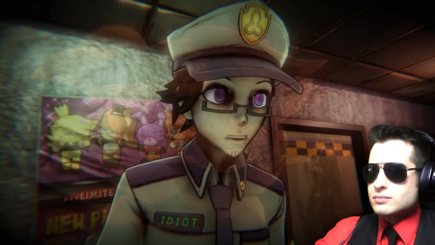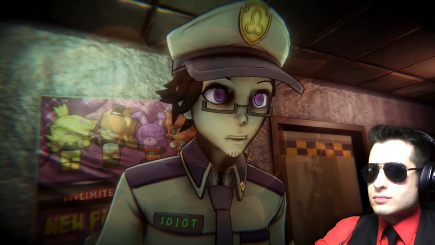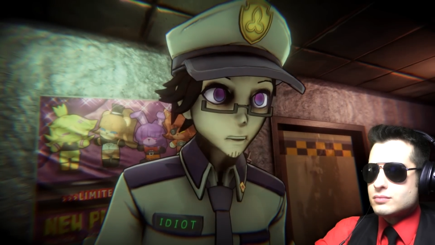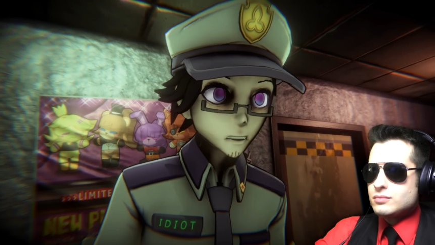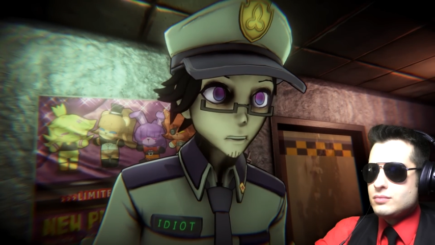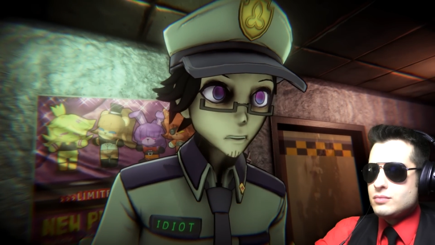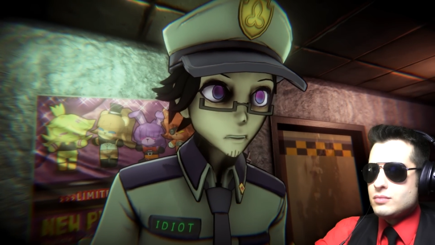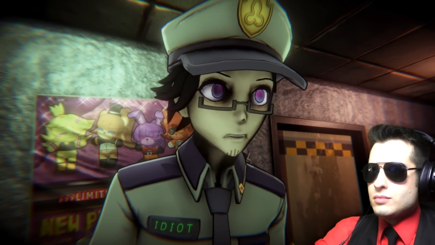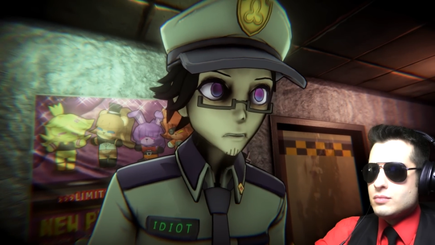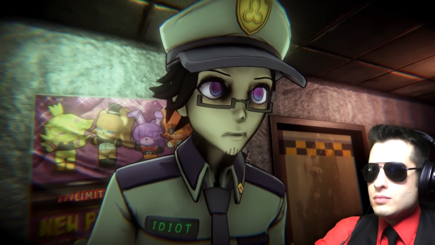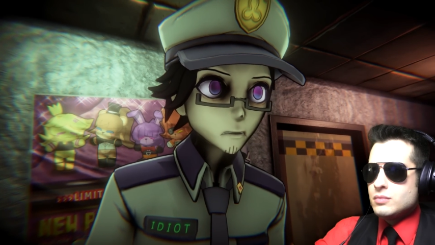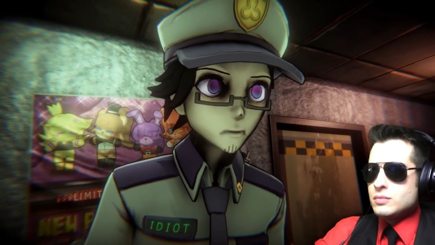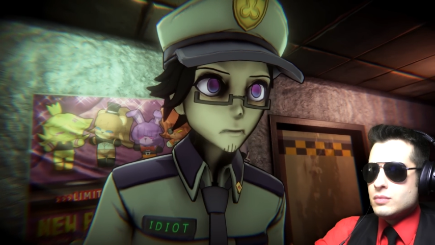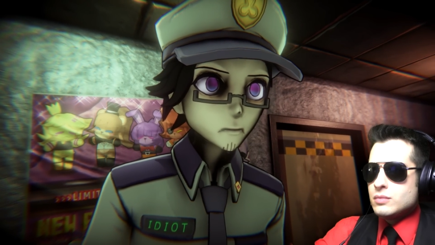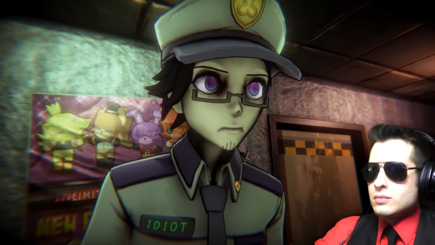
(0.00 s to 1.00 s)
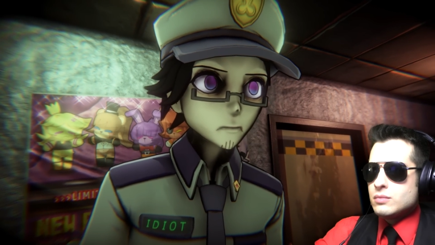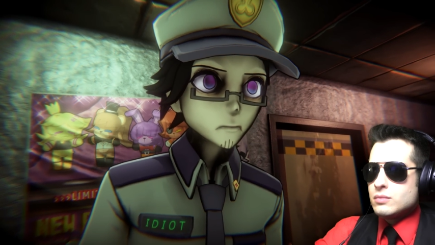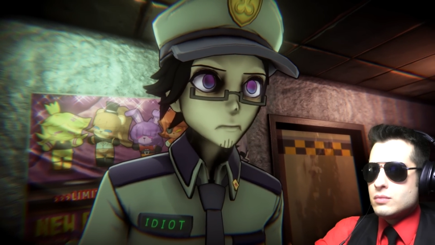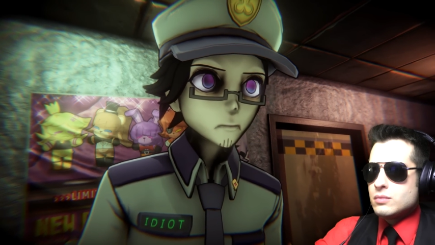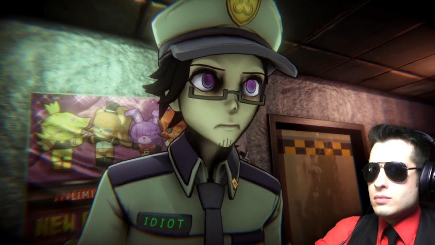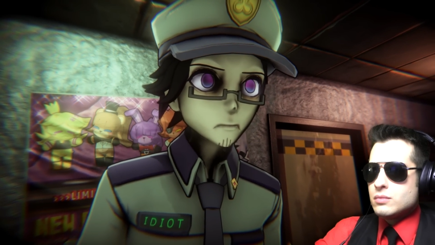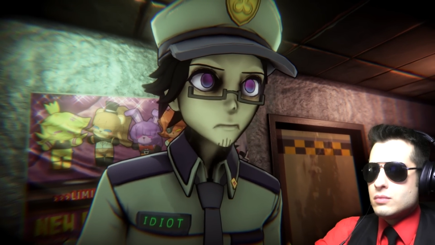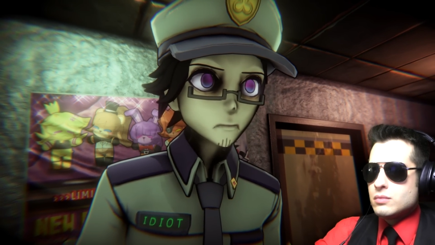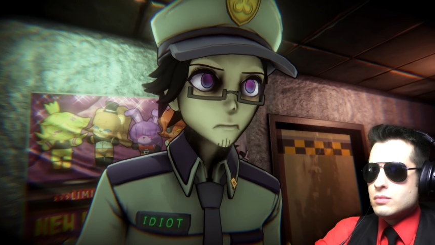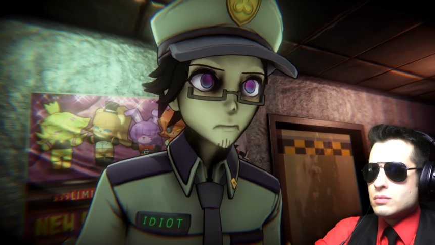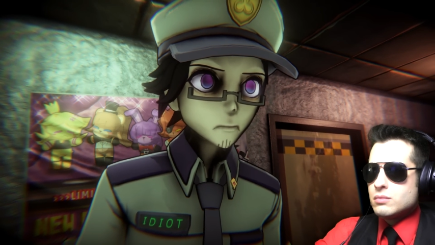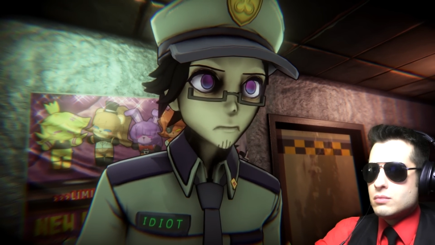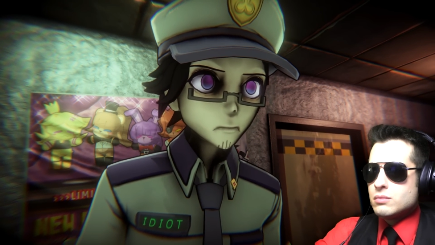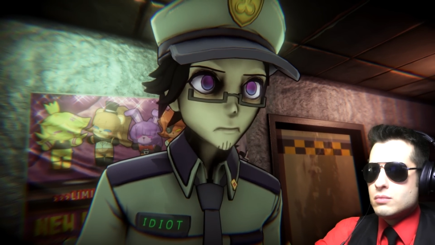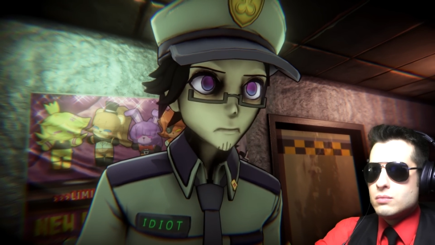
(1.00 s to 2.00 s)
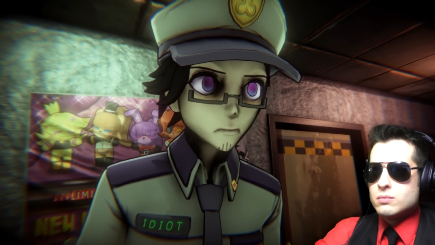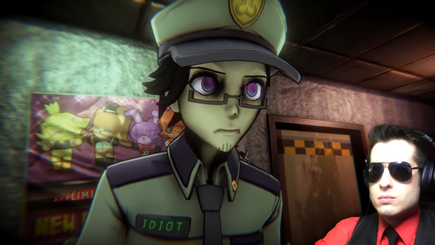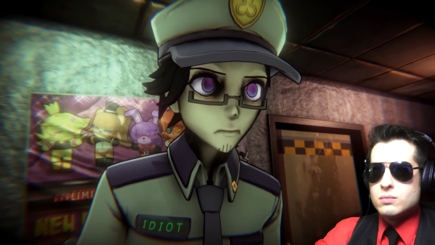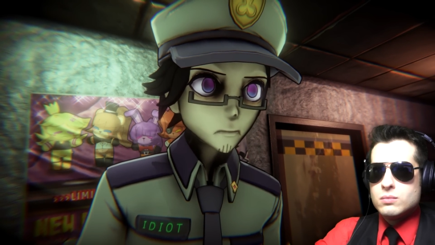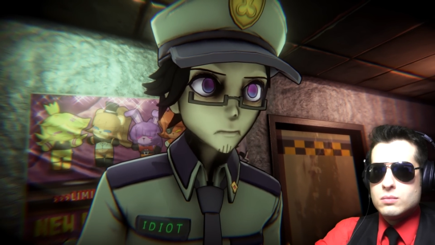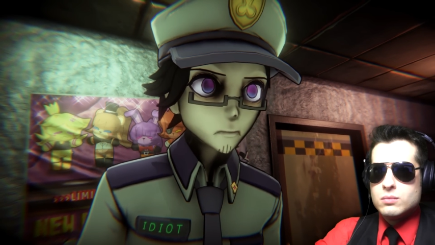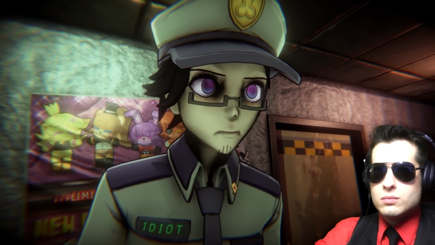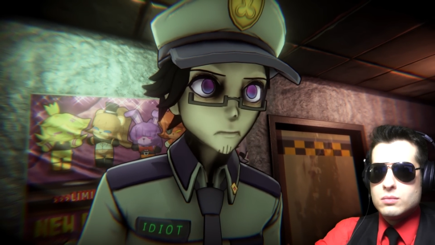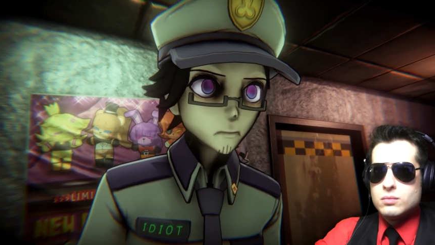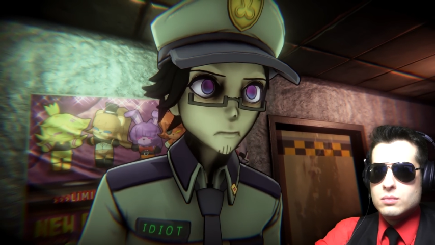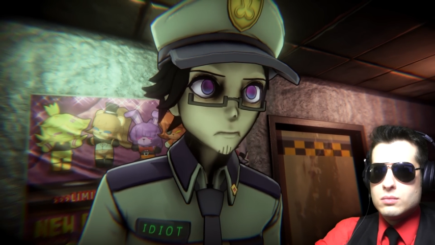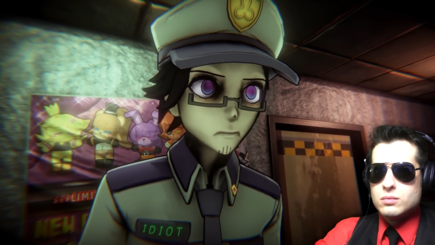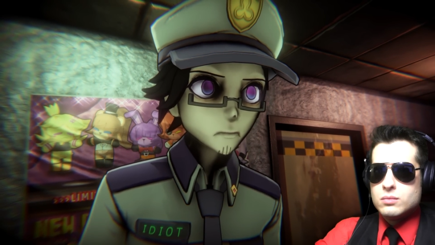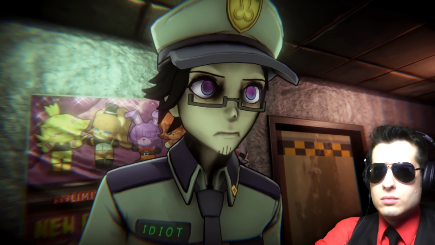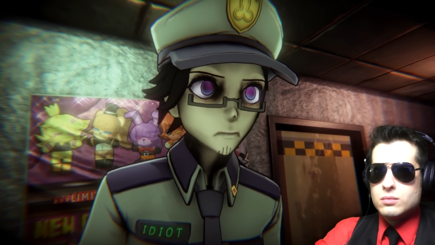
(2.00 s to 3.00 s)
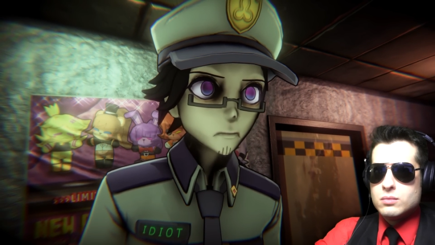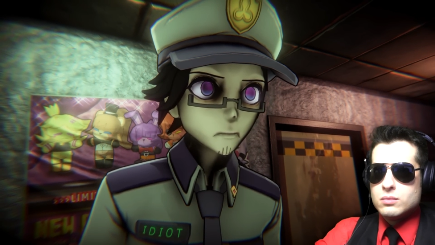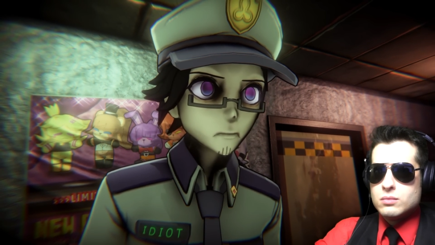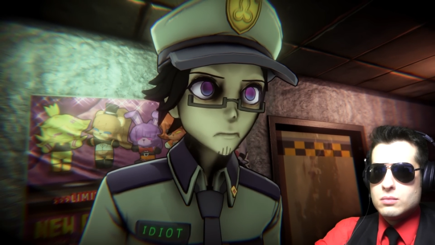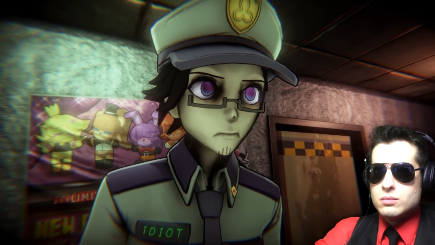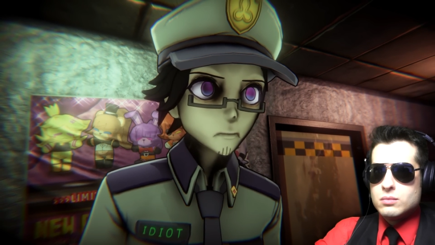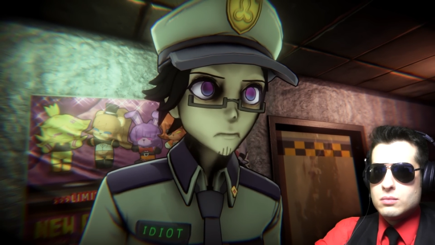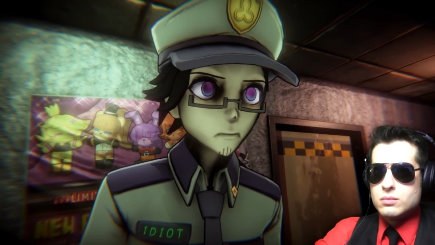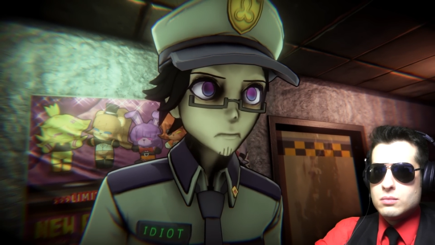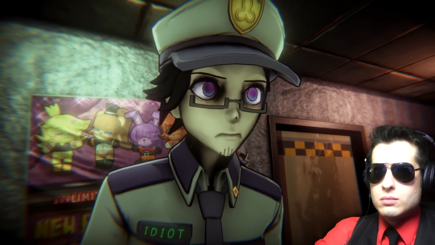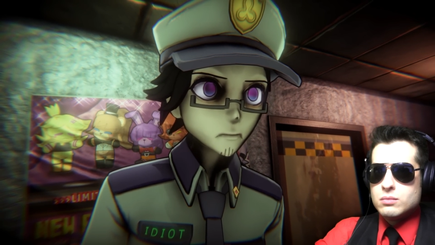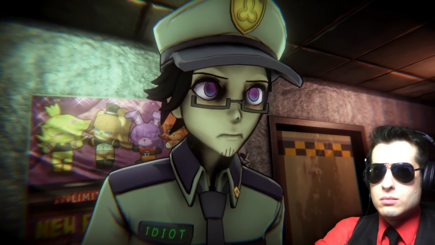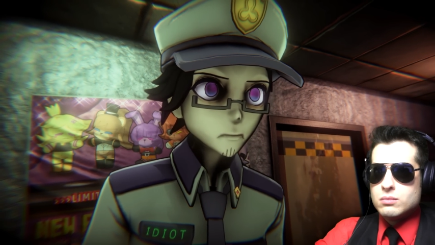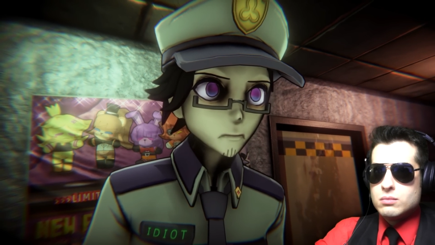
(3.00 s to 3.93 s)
Nothing is said.